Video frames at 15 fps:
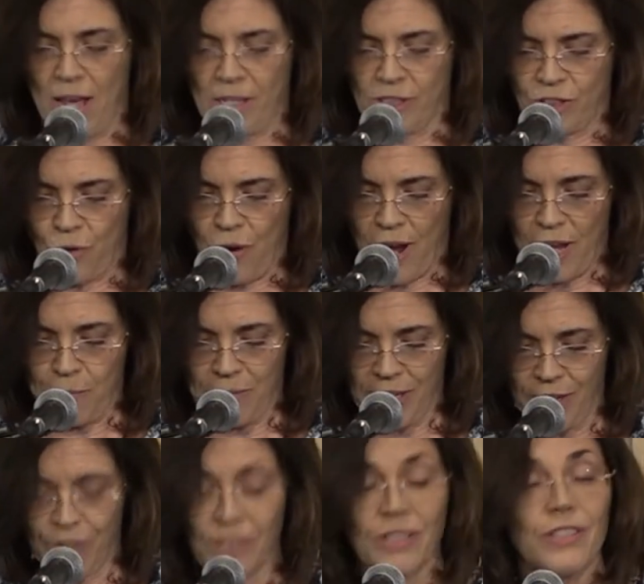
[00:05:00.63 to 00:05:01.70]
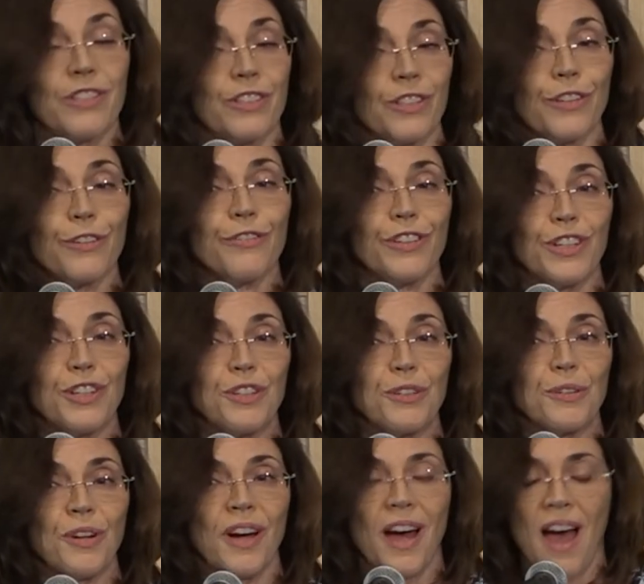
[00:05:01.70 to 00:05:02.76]
So I am here to serve
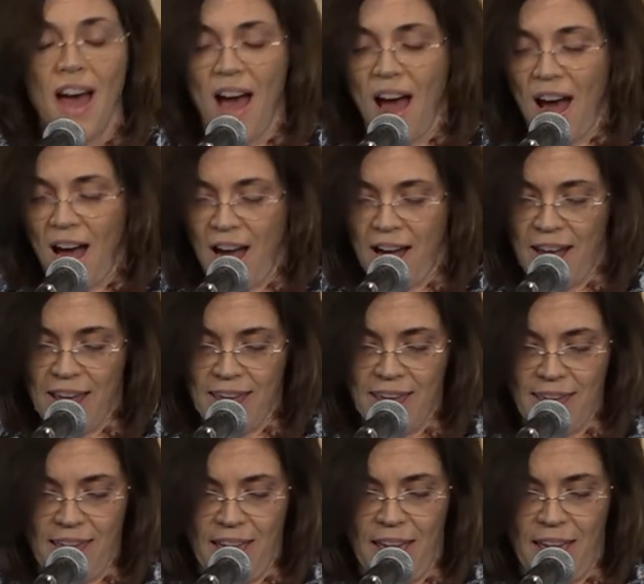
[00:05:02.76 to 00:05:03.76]
you. I